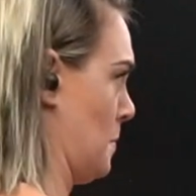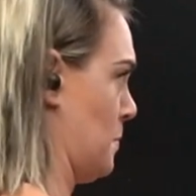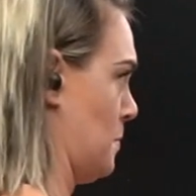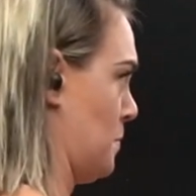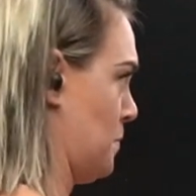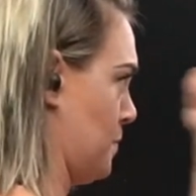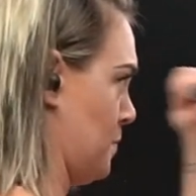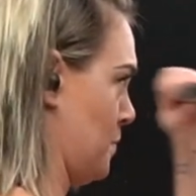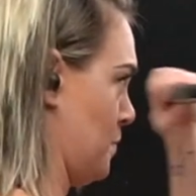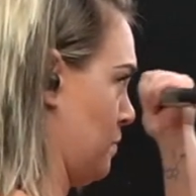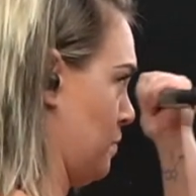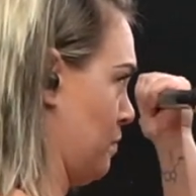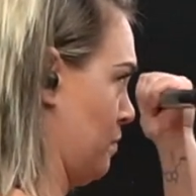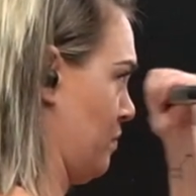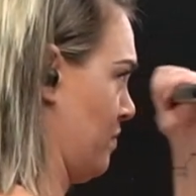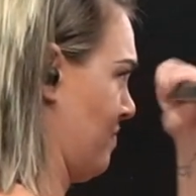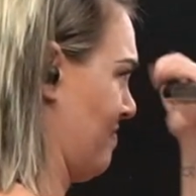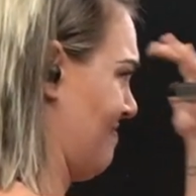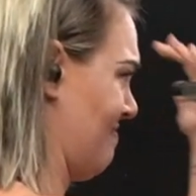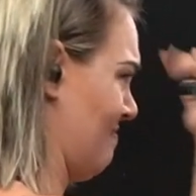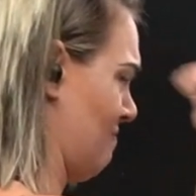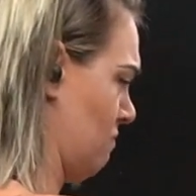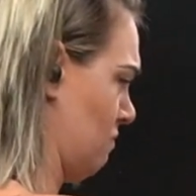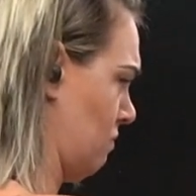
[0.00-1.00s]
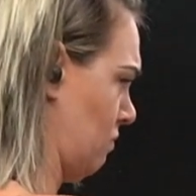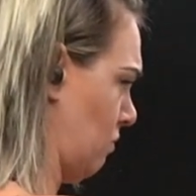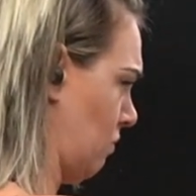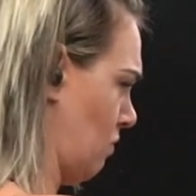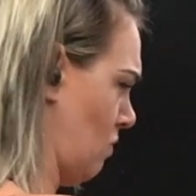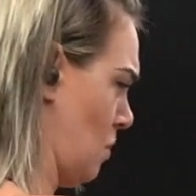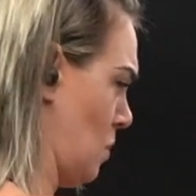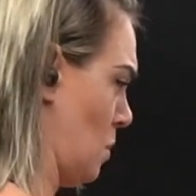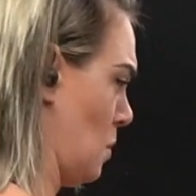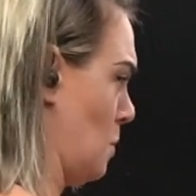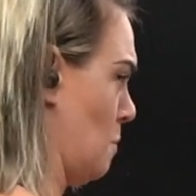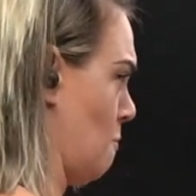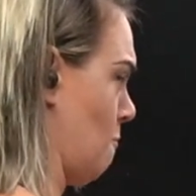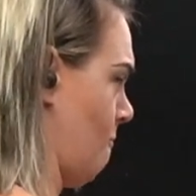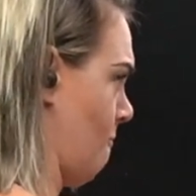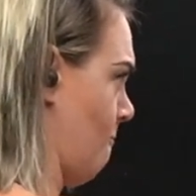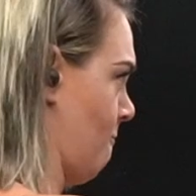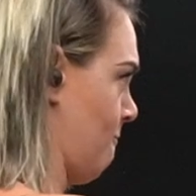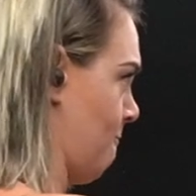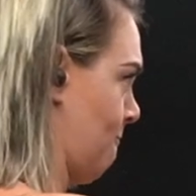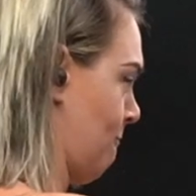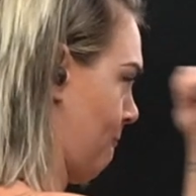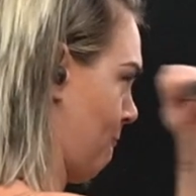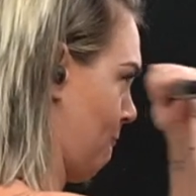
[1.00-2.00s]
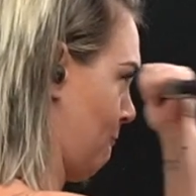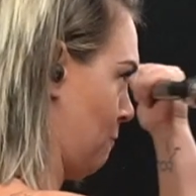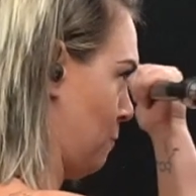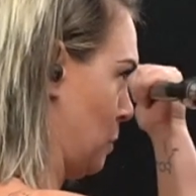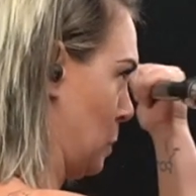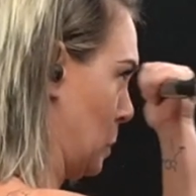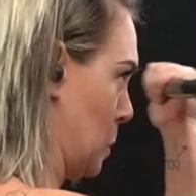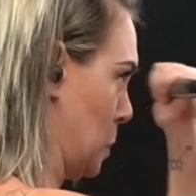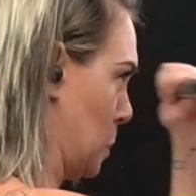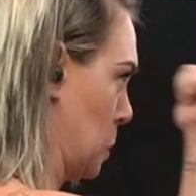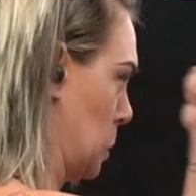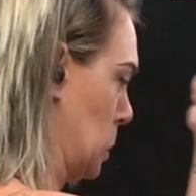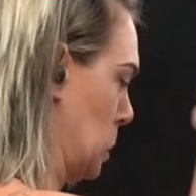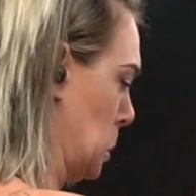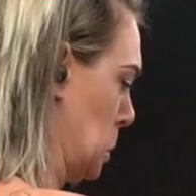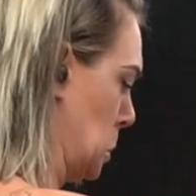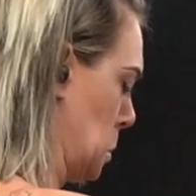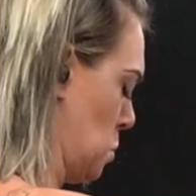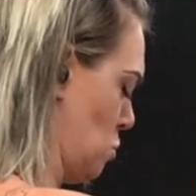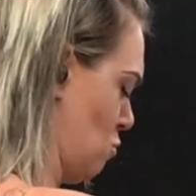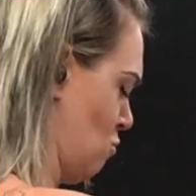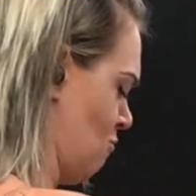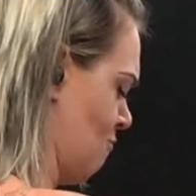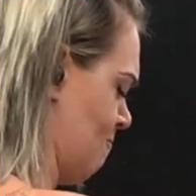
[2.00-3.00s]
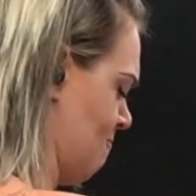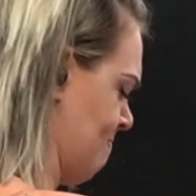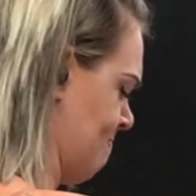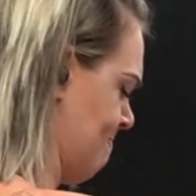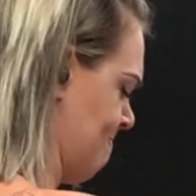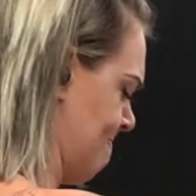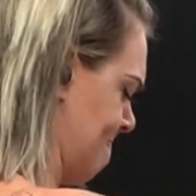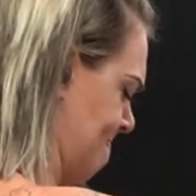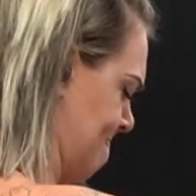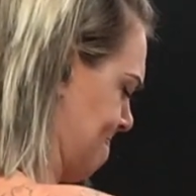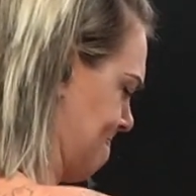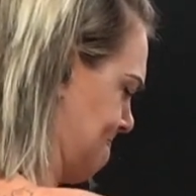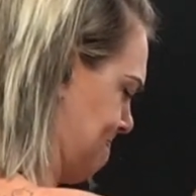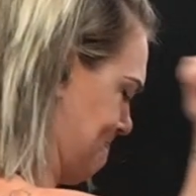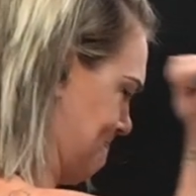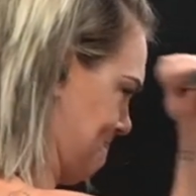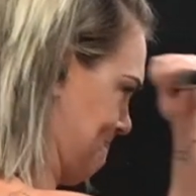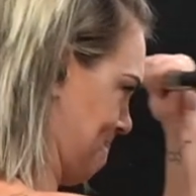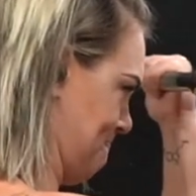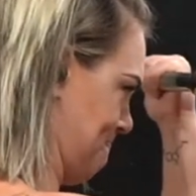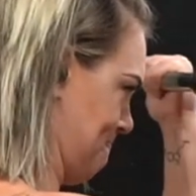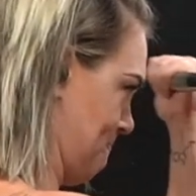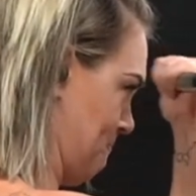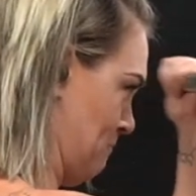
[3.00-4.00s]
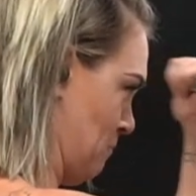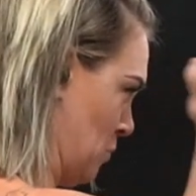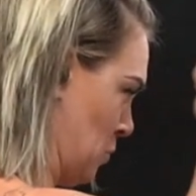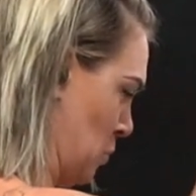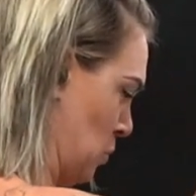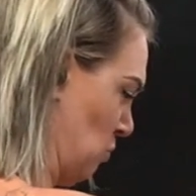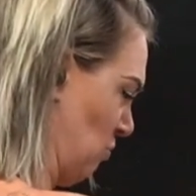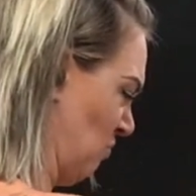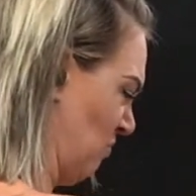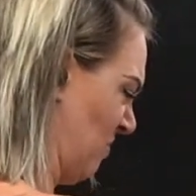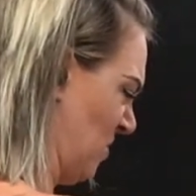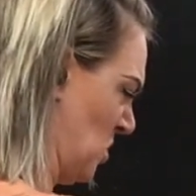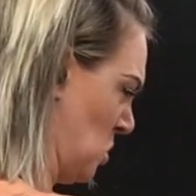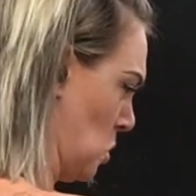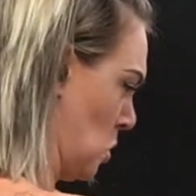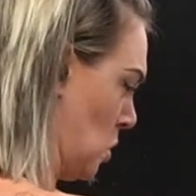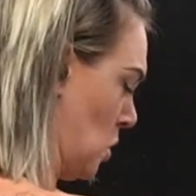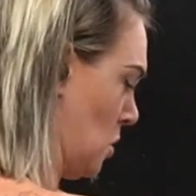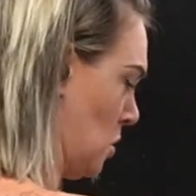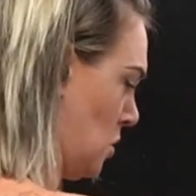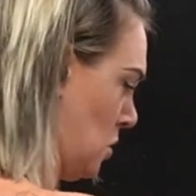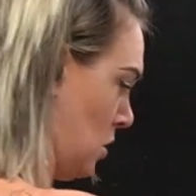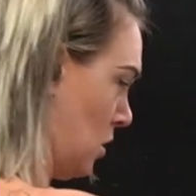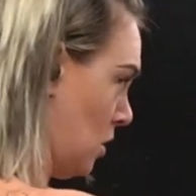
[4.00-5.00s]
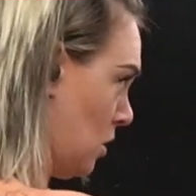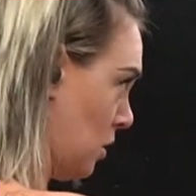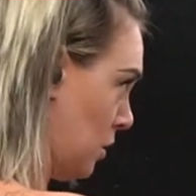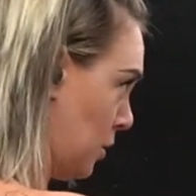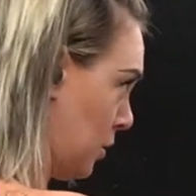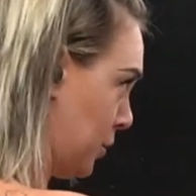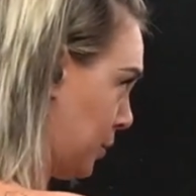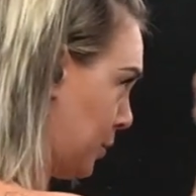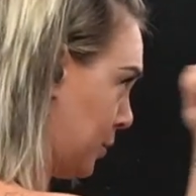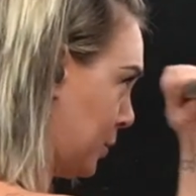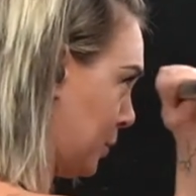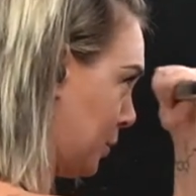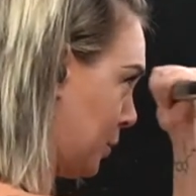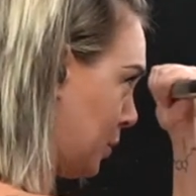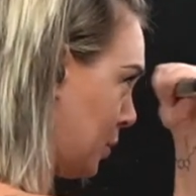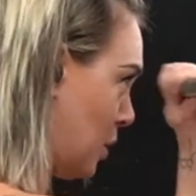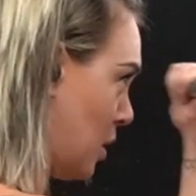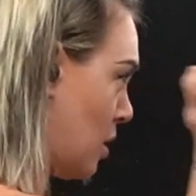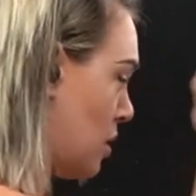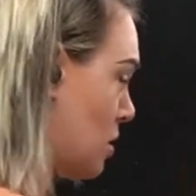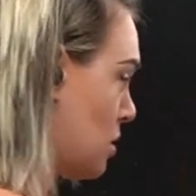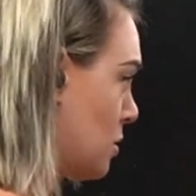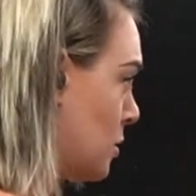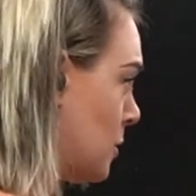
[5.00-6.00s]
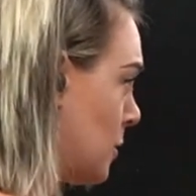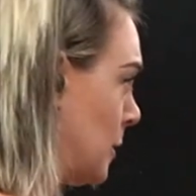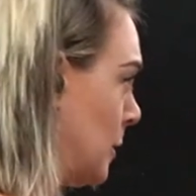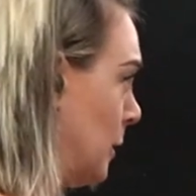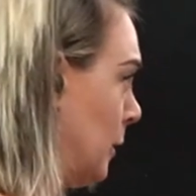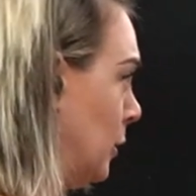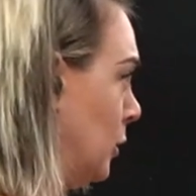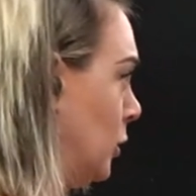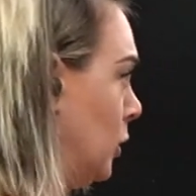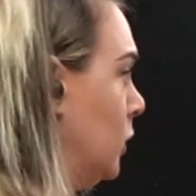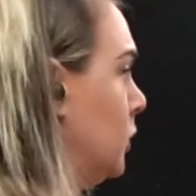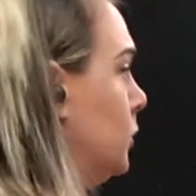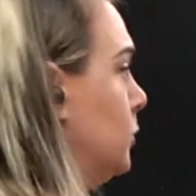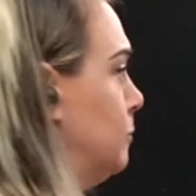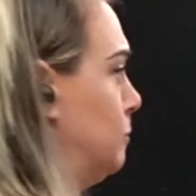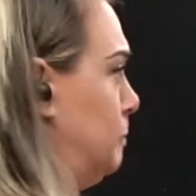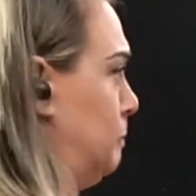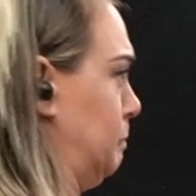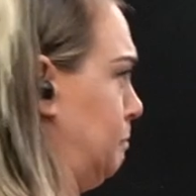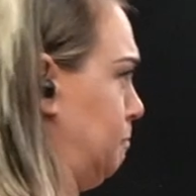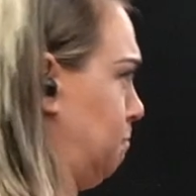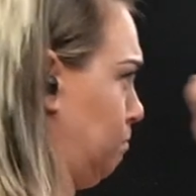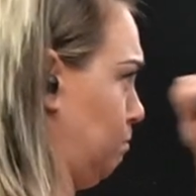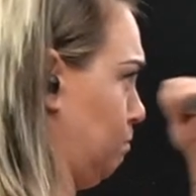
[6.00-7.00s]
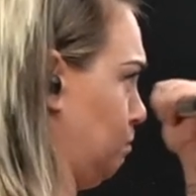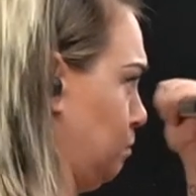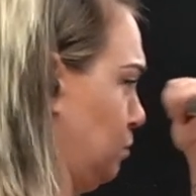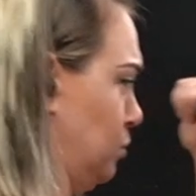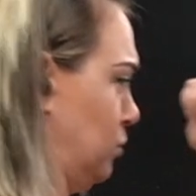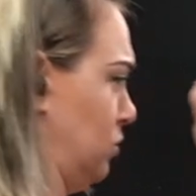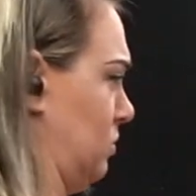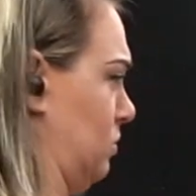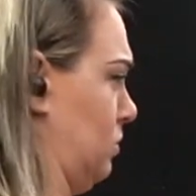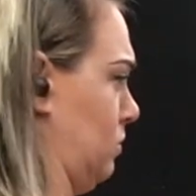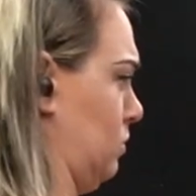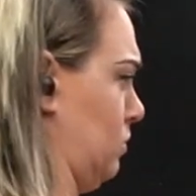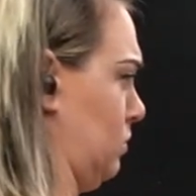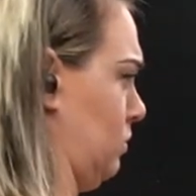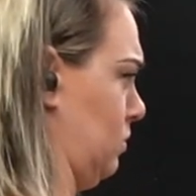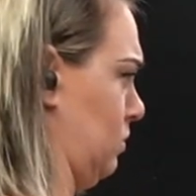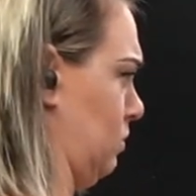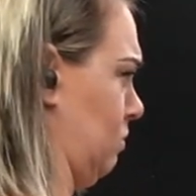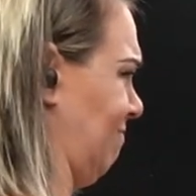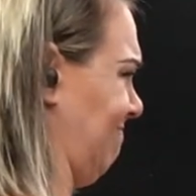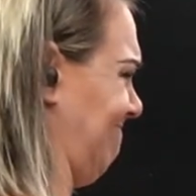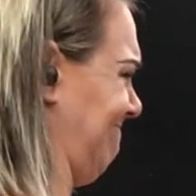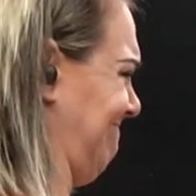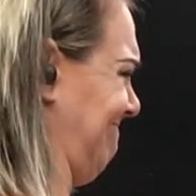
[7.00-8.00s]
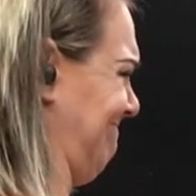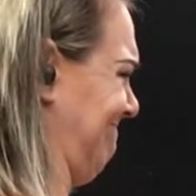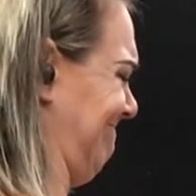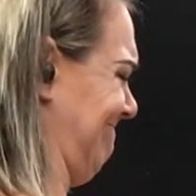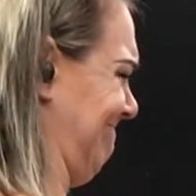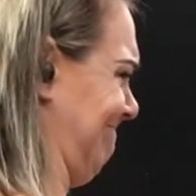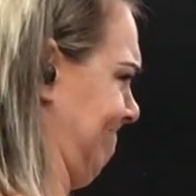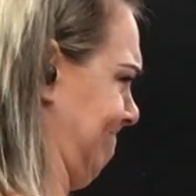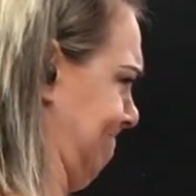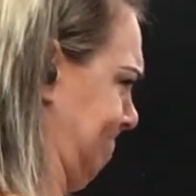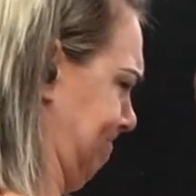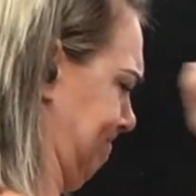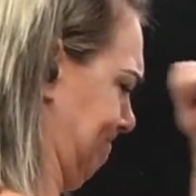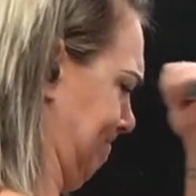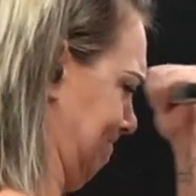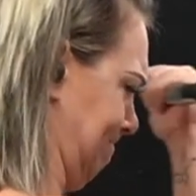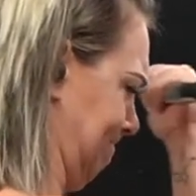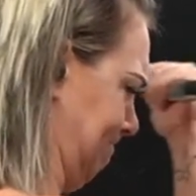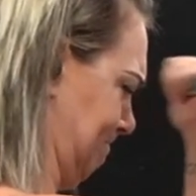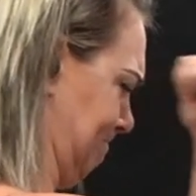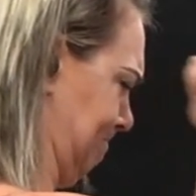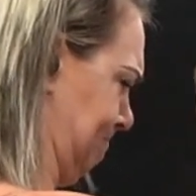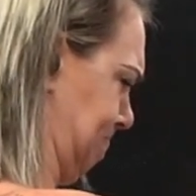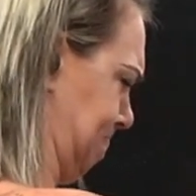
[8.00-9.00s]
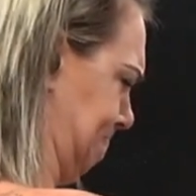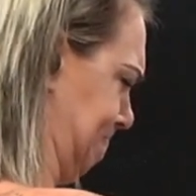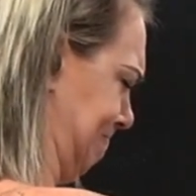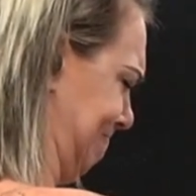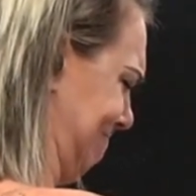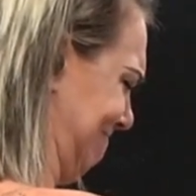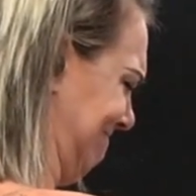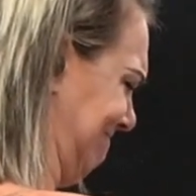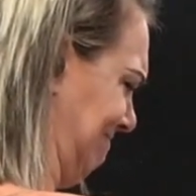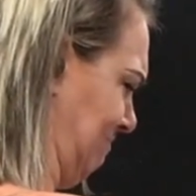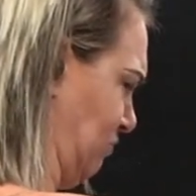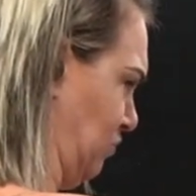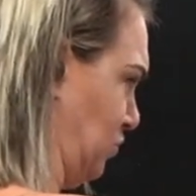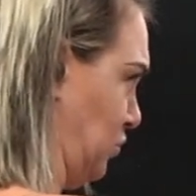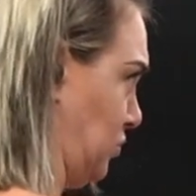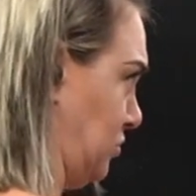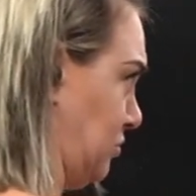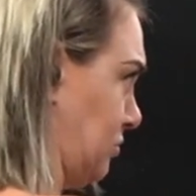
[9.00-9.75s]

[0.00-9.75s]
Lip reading: Just slightly on the inside of my knee. They're just resting there because this is essentially like a preacher curl. However, when it comes to biceps and triceps, really,